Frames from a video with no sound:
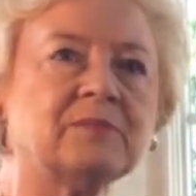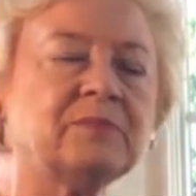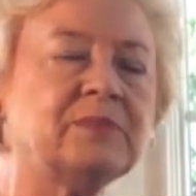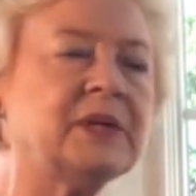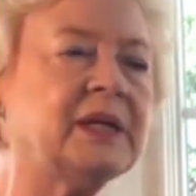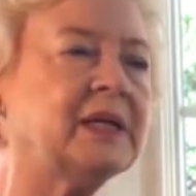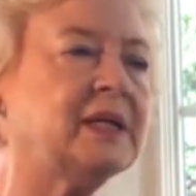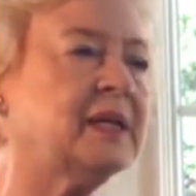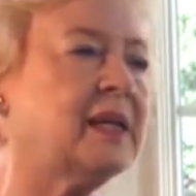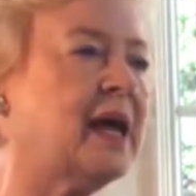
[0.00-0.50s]

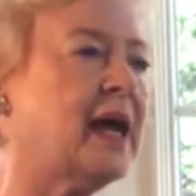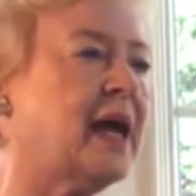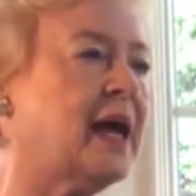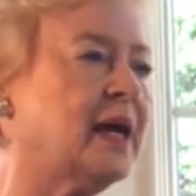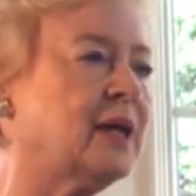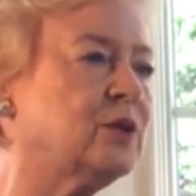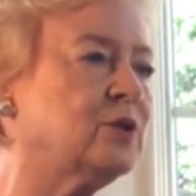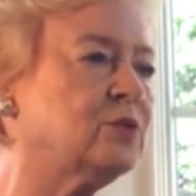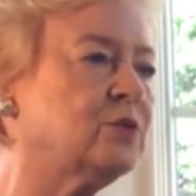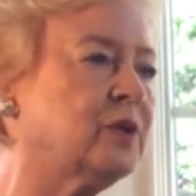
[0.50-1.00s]
being
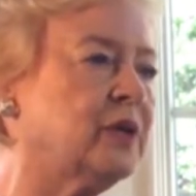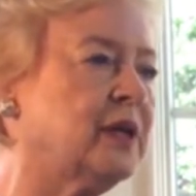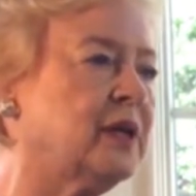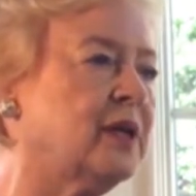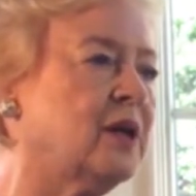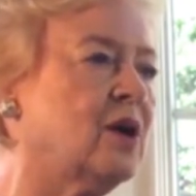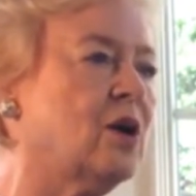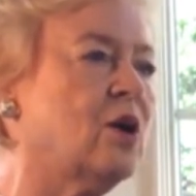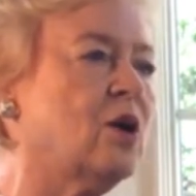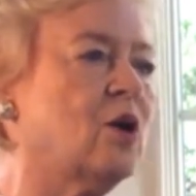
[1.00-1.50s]

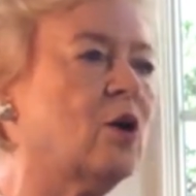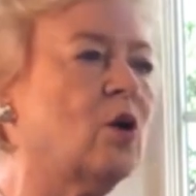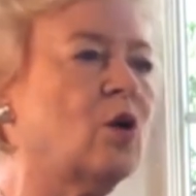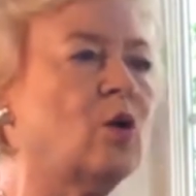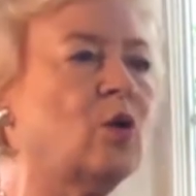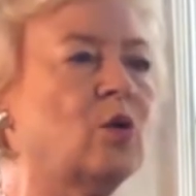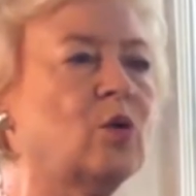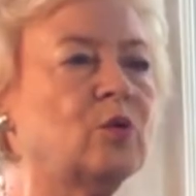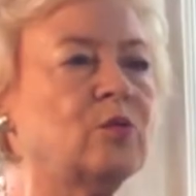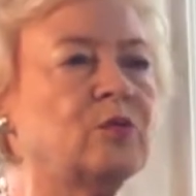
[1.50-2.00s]
angry
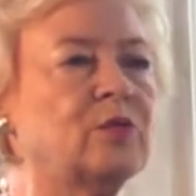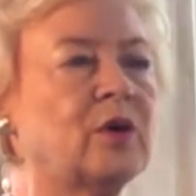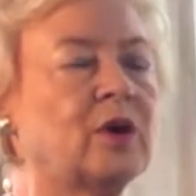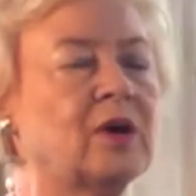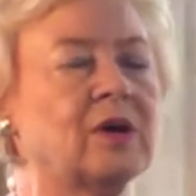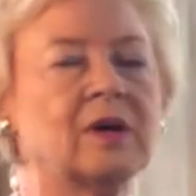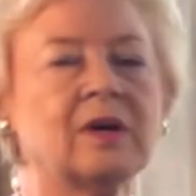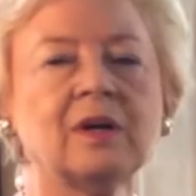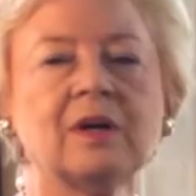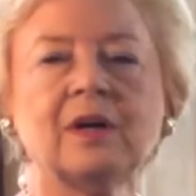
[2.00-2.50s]
over